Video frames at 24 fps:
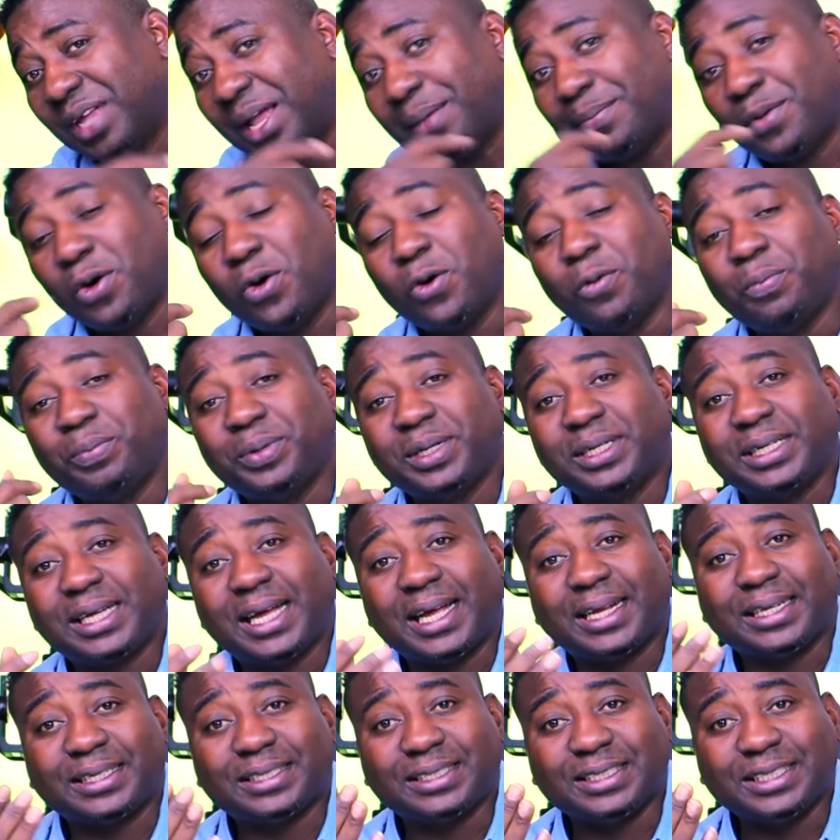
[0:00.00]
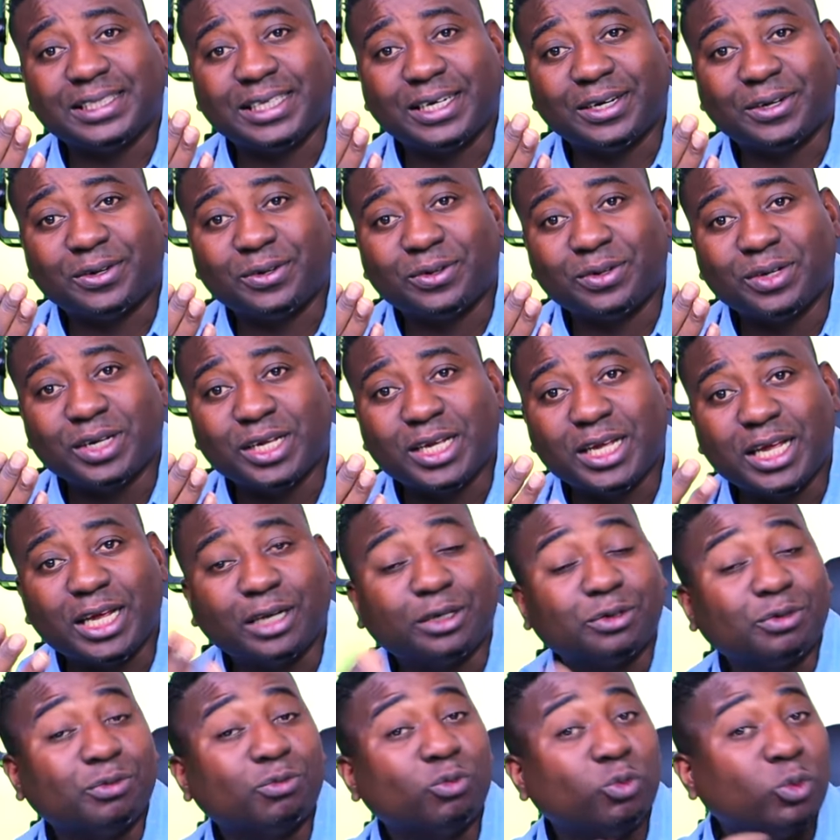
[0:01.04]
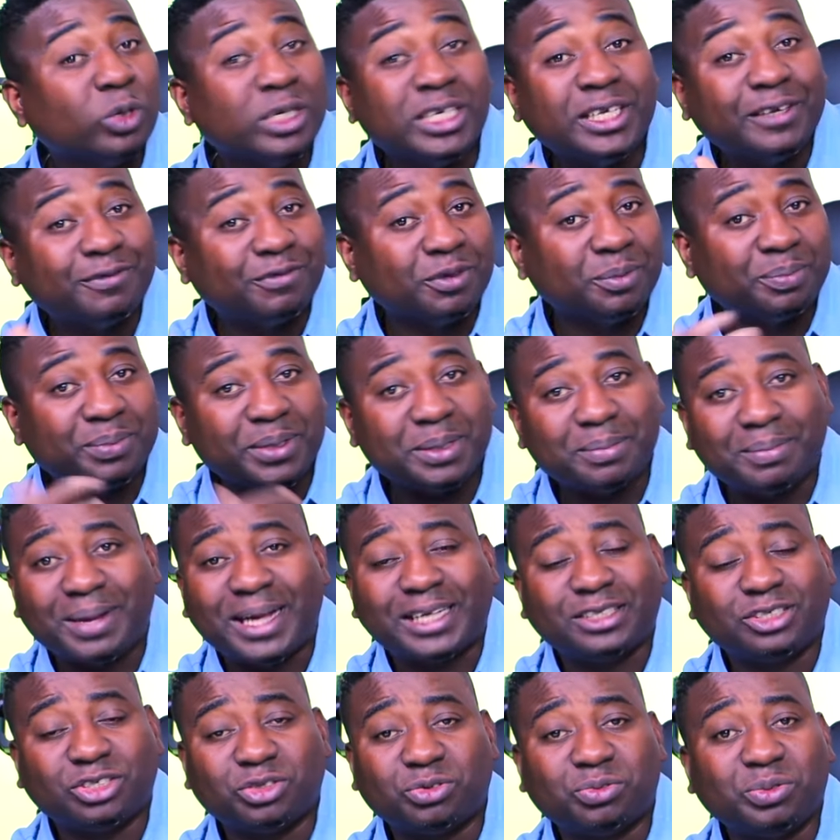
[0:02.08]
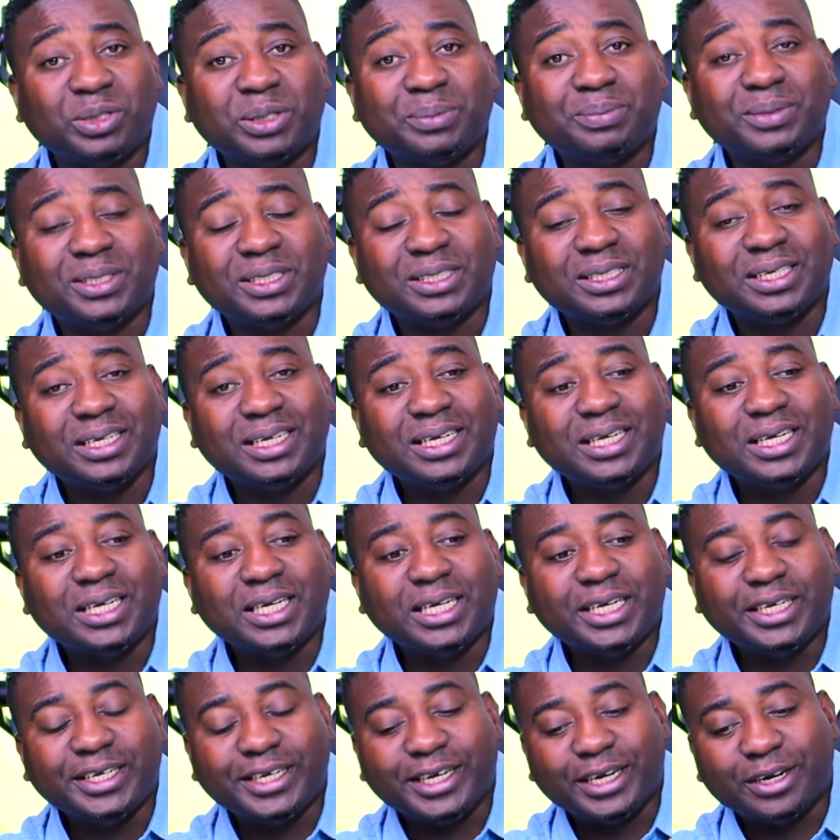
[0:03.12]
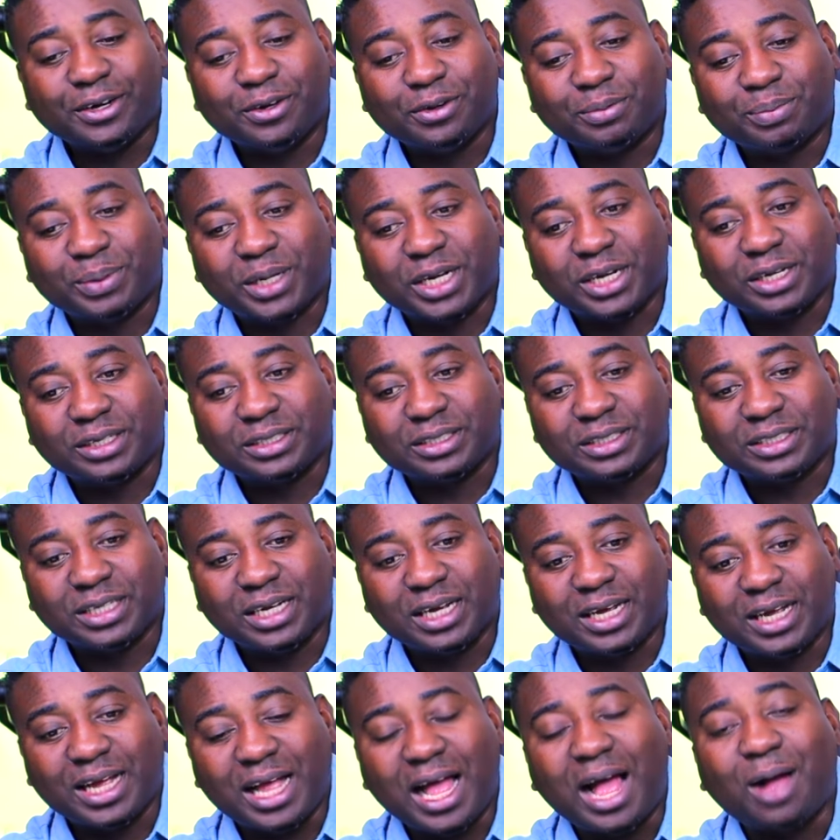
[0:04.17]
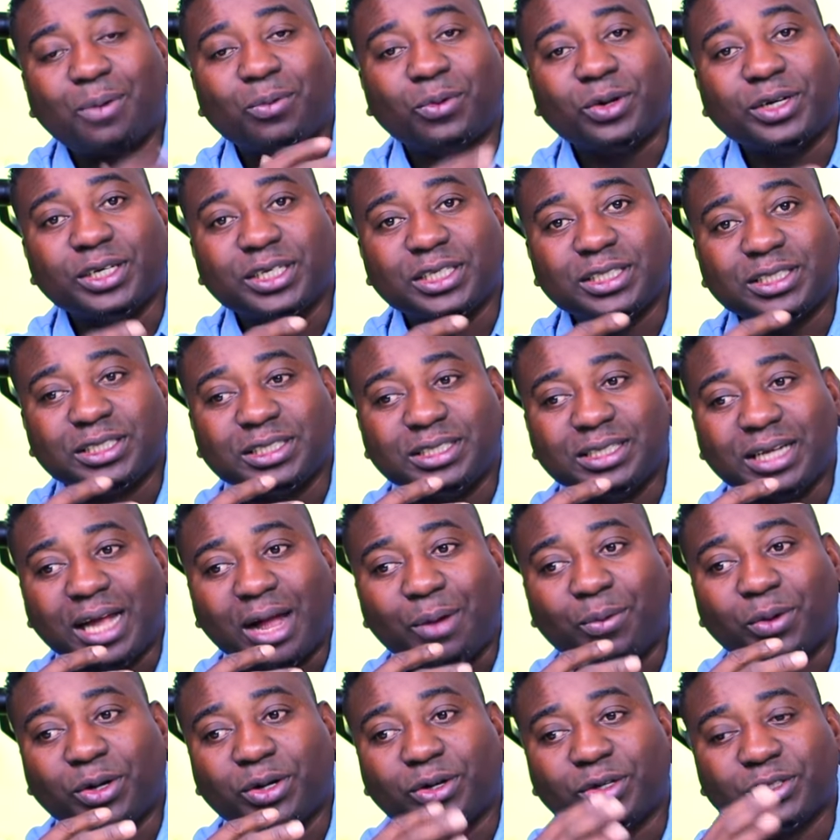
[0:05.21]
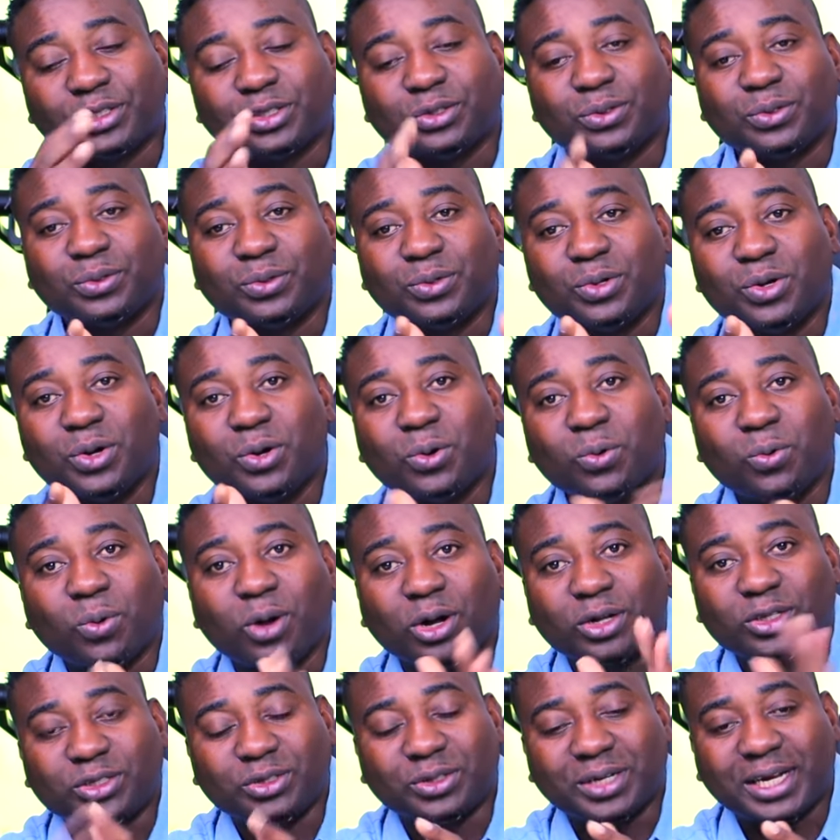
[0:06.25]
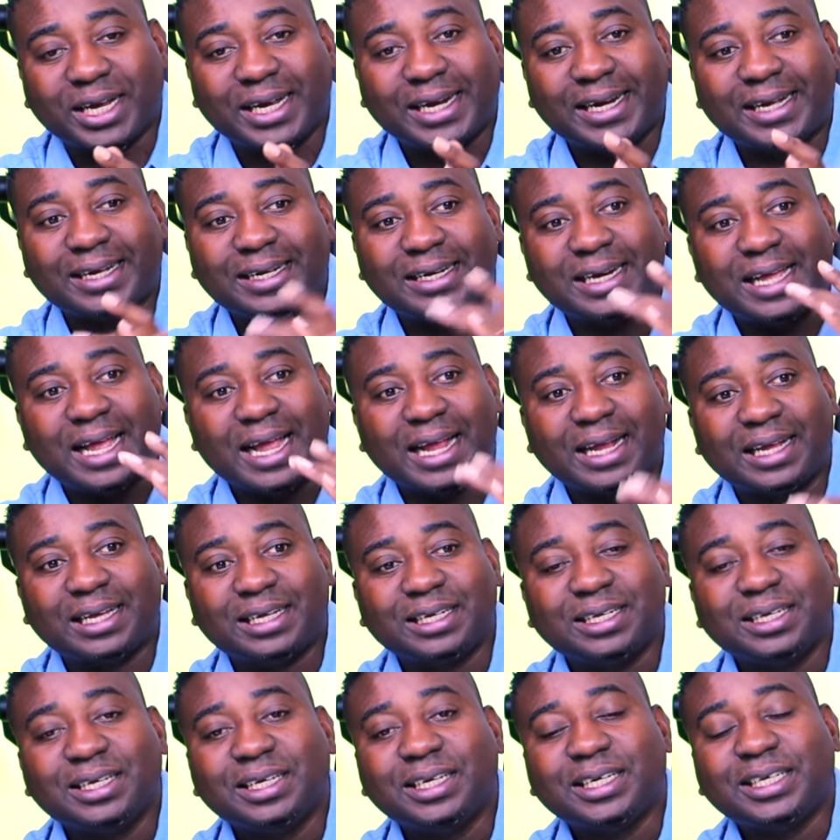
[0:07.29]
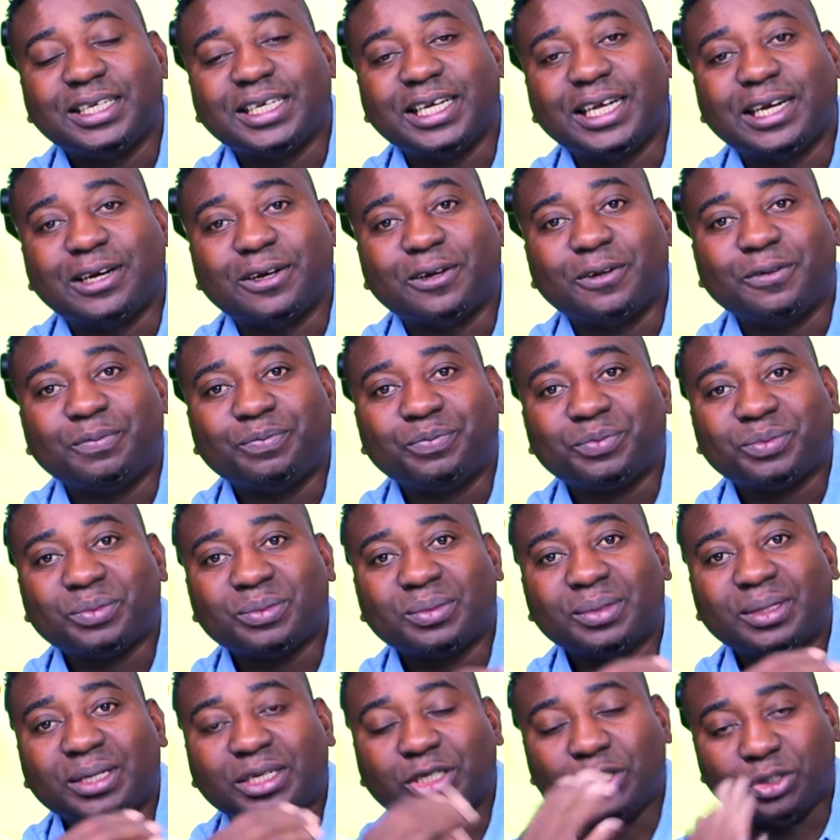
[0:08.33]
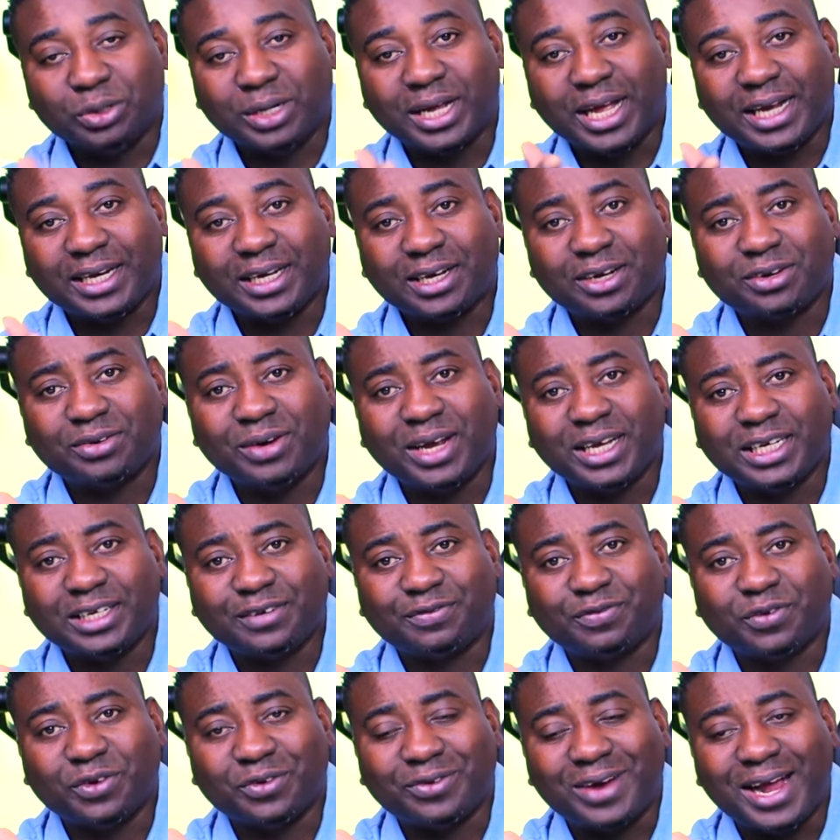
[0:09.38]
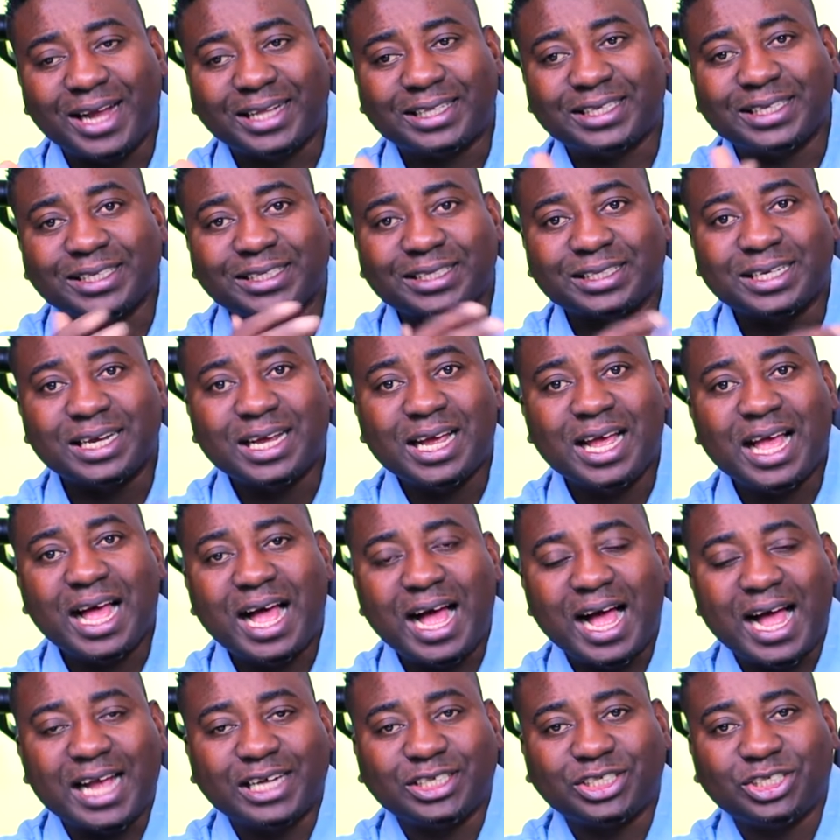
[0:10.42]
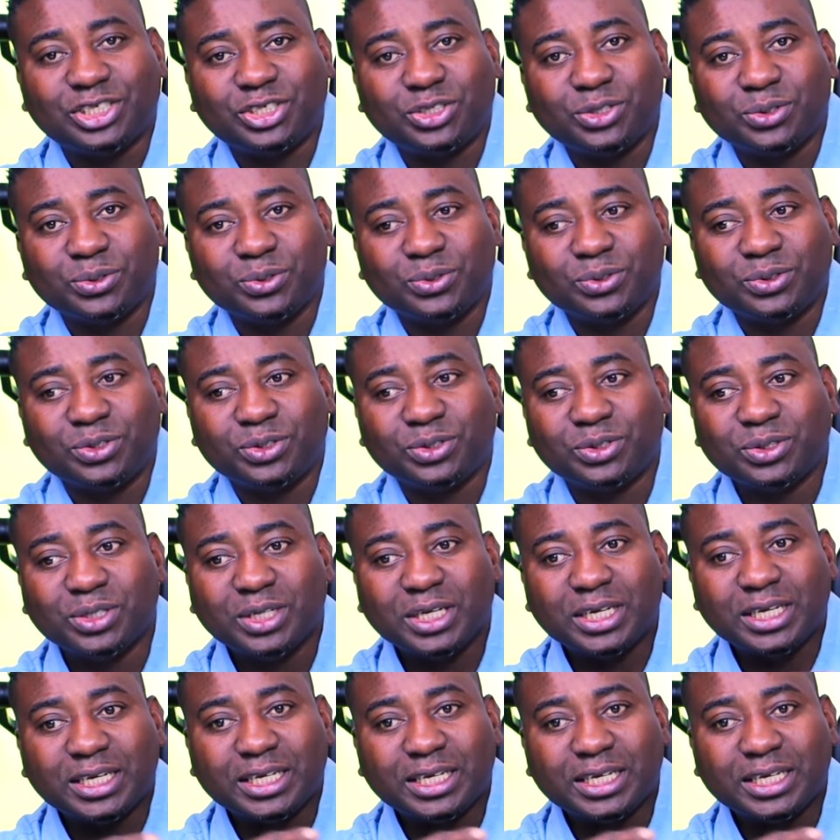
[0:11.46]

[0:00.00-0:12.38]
I'm hoping that, you know, it won't even be my script, you know, because I want us to work together. Like, you know, you get the credit for writing. I shoot.